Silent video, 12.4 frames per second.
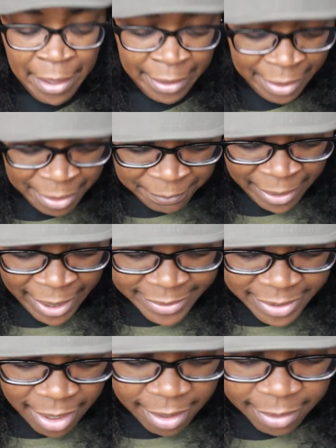
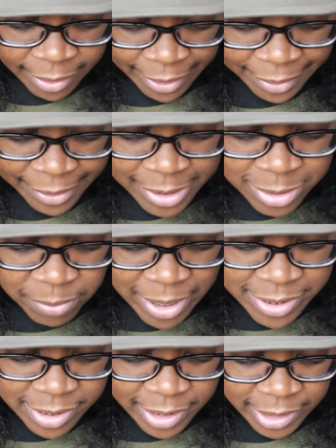Anyways, y'all, okay, the next
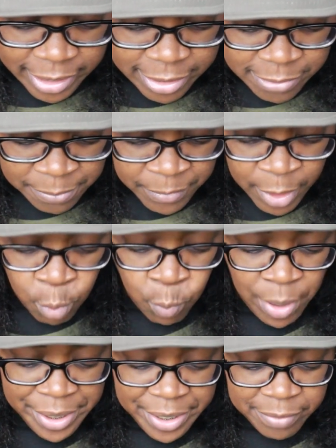question is,
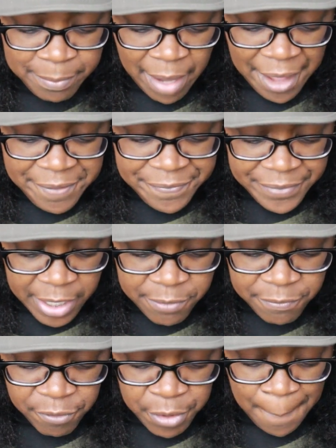what is my
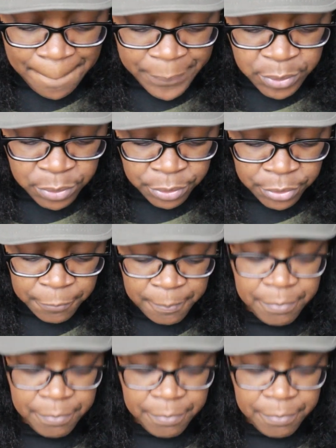favorite book?